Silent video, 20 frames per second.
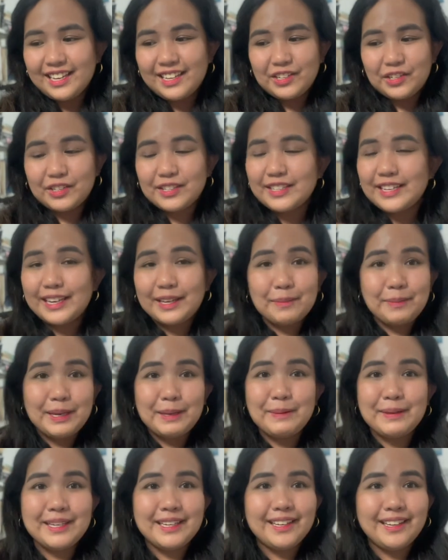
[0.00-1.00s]
Just like a
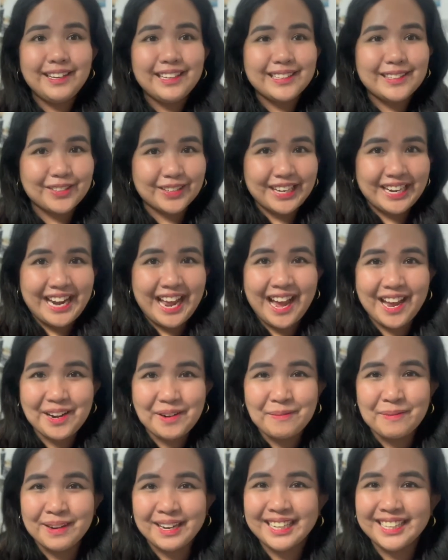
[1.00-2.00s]
baby, it took
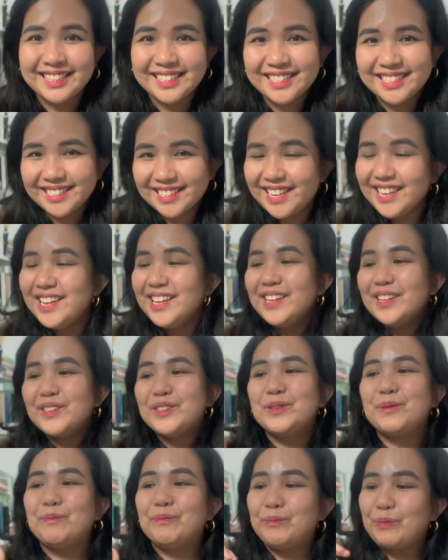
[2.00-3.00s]
9 months
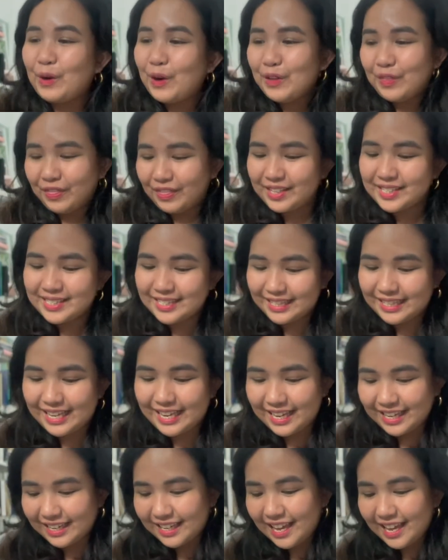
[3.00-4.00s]
to birth this
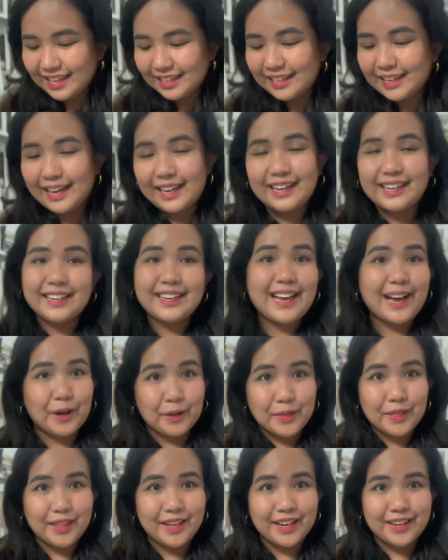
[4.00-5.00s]
thing and get it
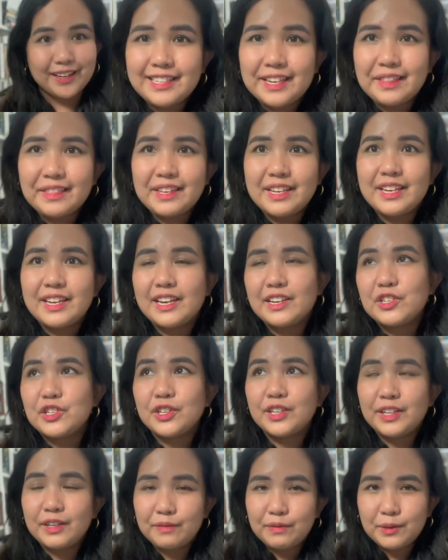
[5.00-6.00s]
out there. I think I
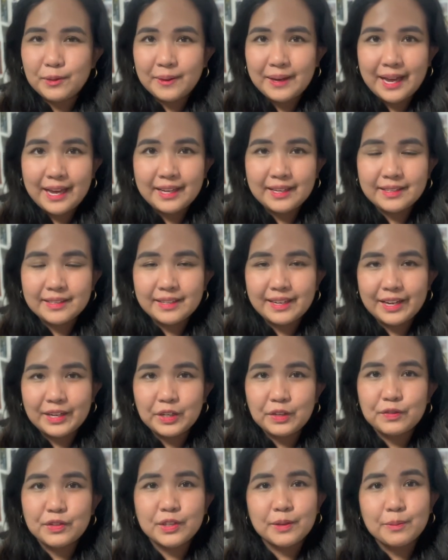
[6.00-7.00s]
should give you guys
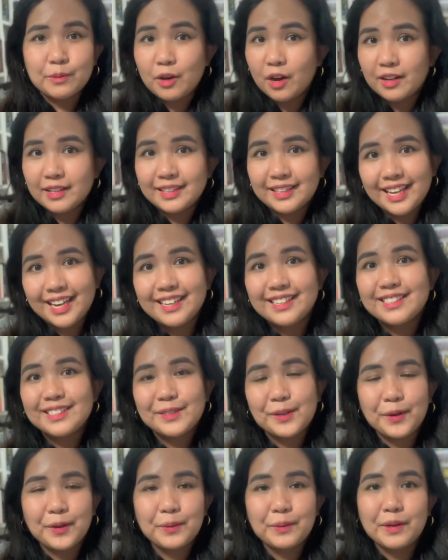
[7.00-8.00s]
kind of some context
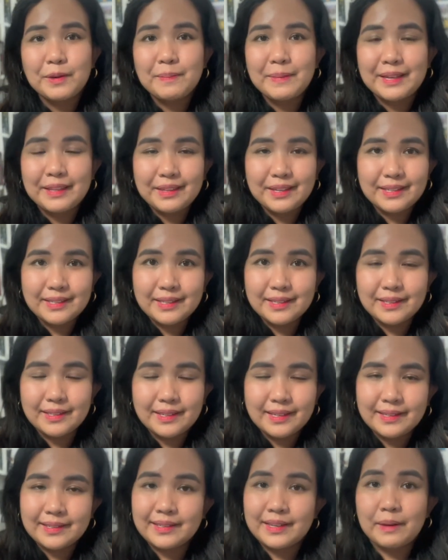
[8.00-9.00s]
on what my thesis
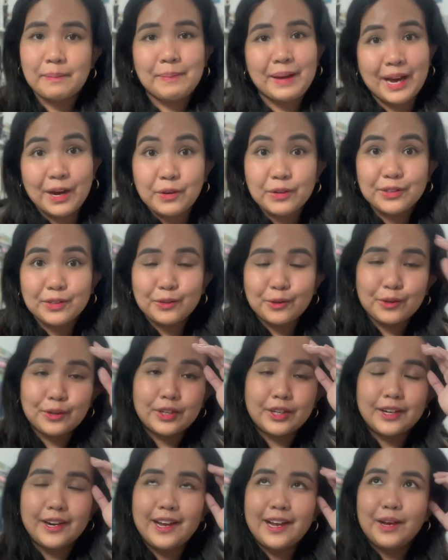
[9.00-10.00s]
is about,
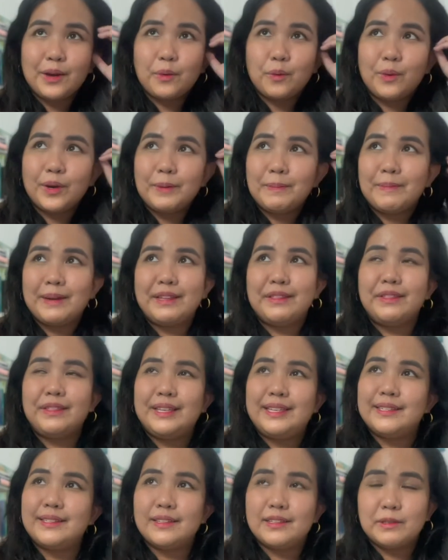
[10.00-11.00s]
or what my
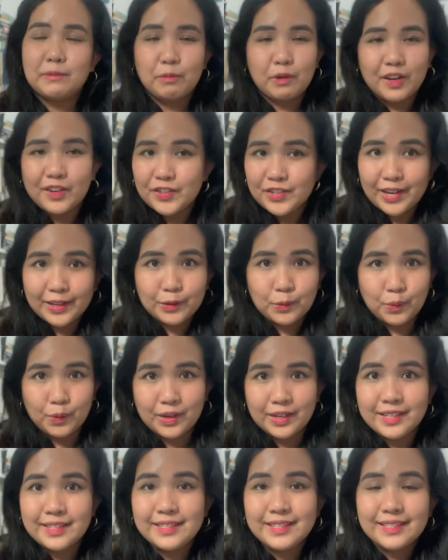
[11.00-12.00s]
thesis project
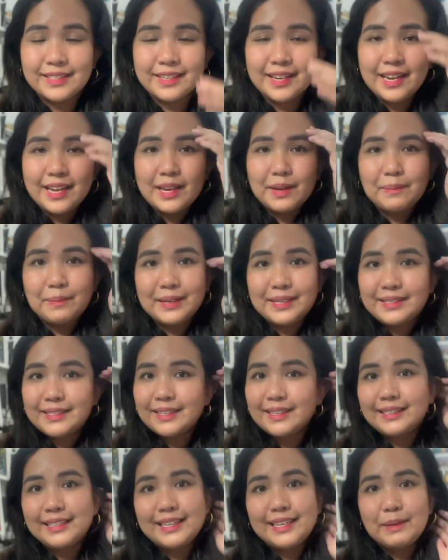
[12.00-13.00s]
was.
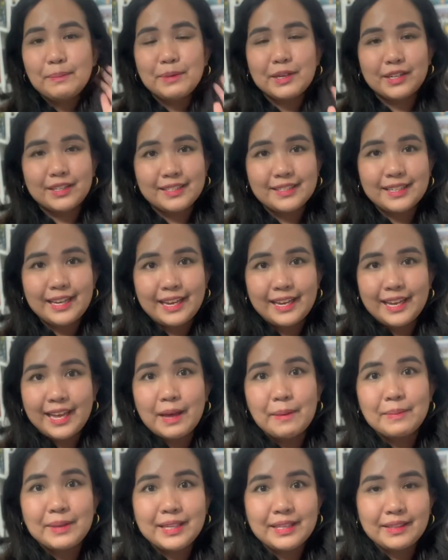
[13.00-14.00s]
Basically, because I
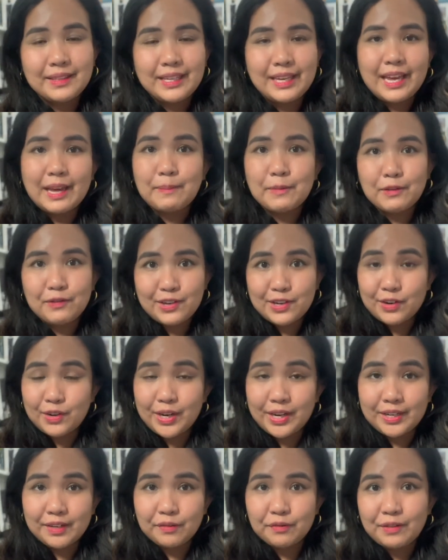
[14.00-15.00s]
am in the MFA
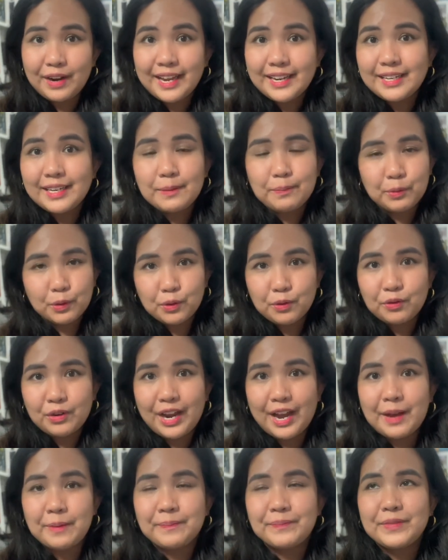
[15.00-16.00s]
Creative Writing
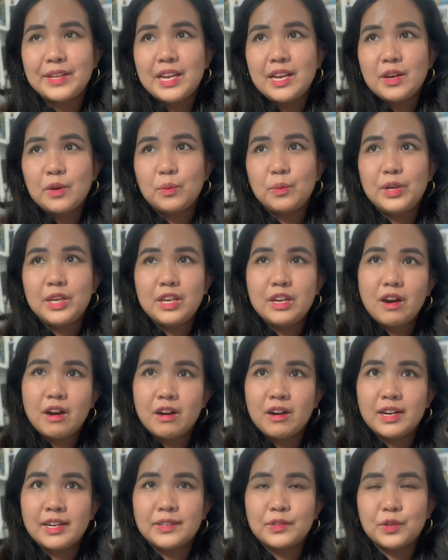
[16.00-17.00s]
program, we
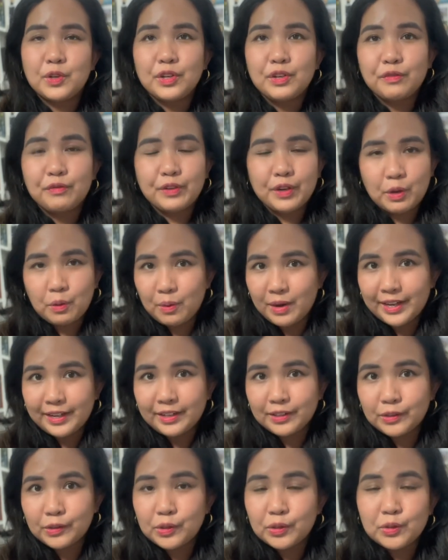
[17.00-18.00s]
are sort of
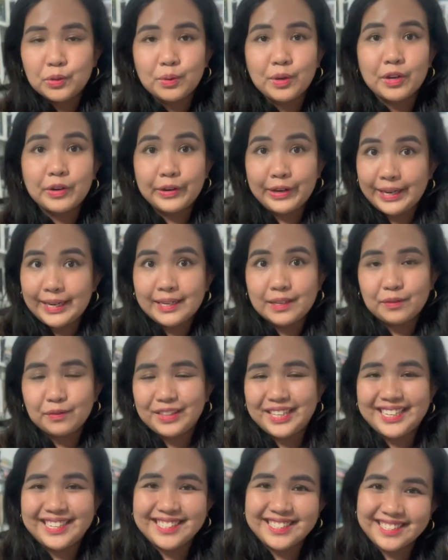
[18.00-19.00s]
required to do a creative
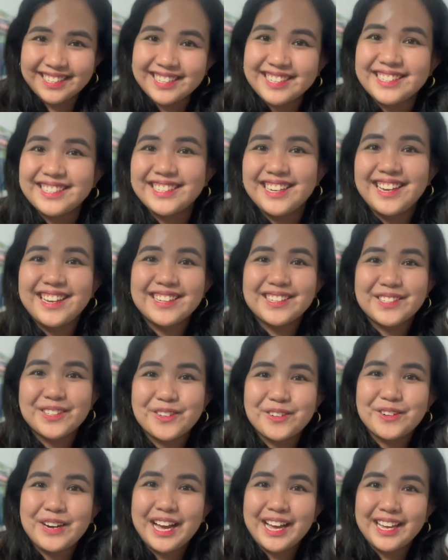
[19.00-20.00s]
thesis.
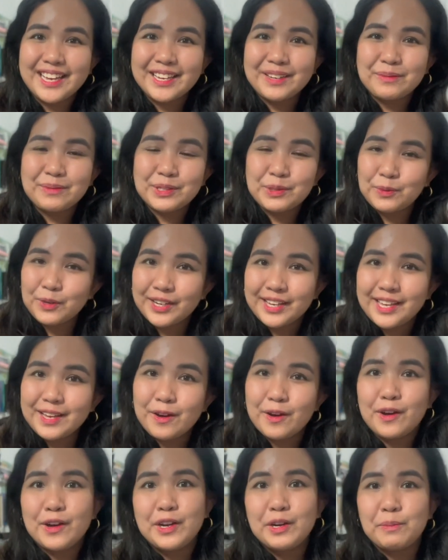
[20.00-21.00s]
So I was working
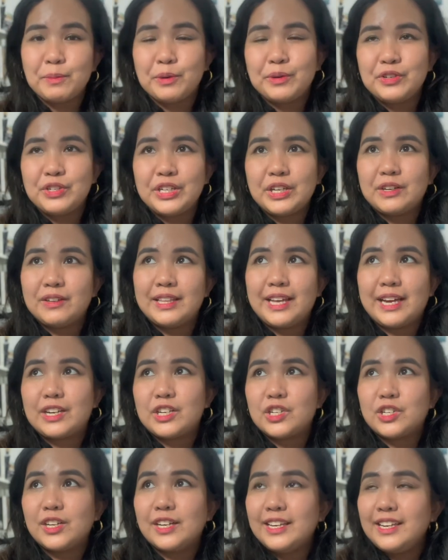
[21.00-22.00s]
on a poetry
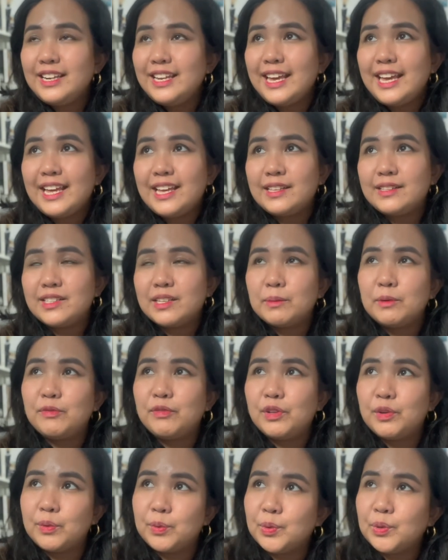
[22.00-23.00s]
collection, and some of
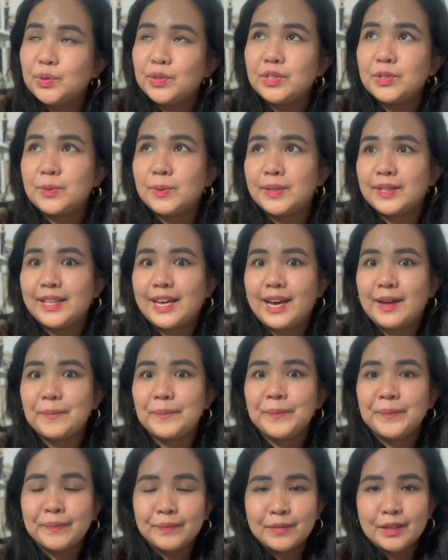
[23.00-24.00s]
the rules were that
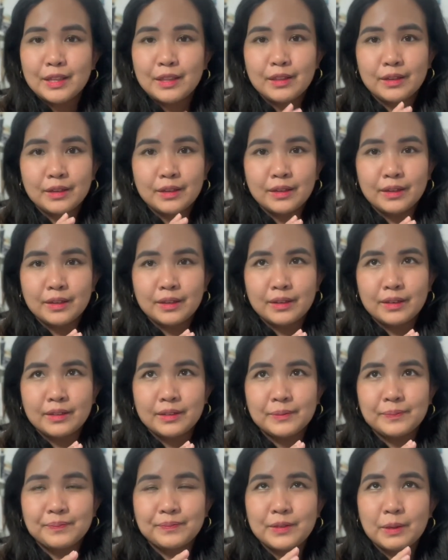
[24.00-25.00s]

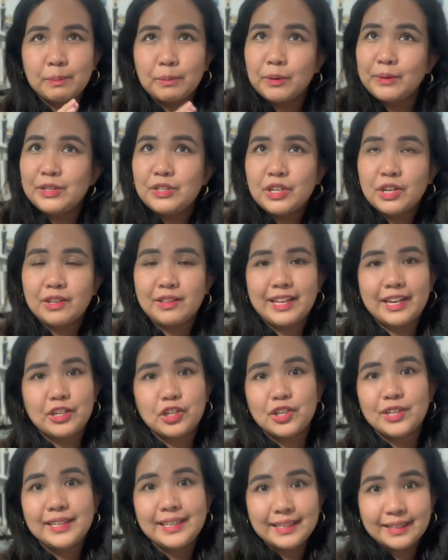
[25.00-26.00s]
the poetry
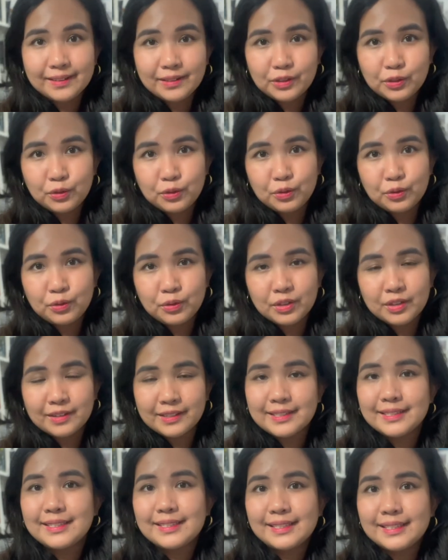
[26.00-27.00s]
collection needed to
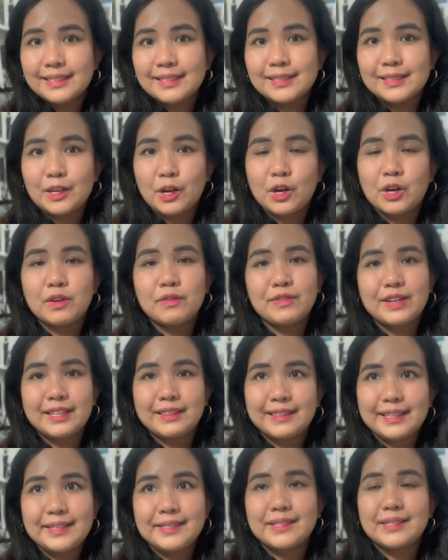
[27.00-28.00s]
consist of at
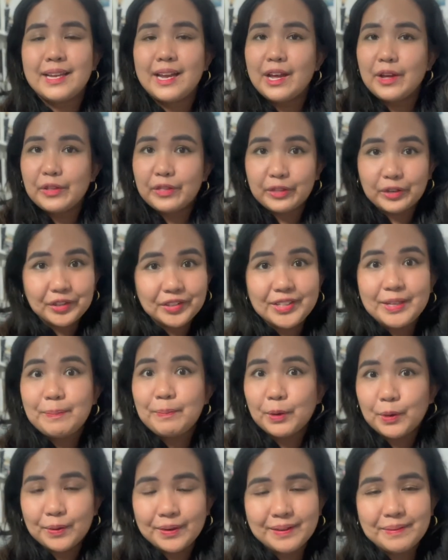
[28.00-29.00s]
least 30
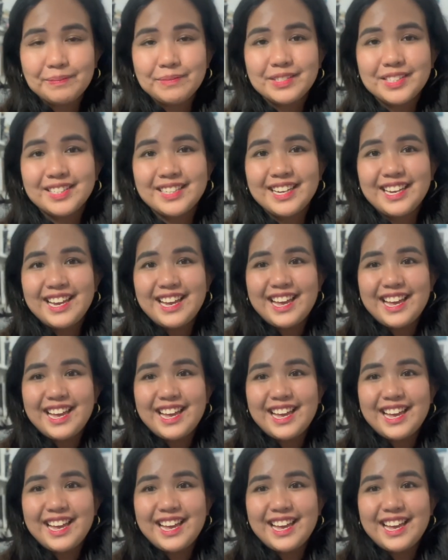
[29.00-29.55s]
poems.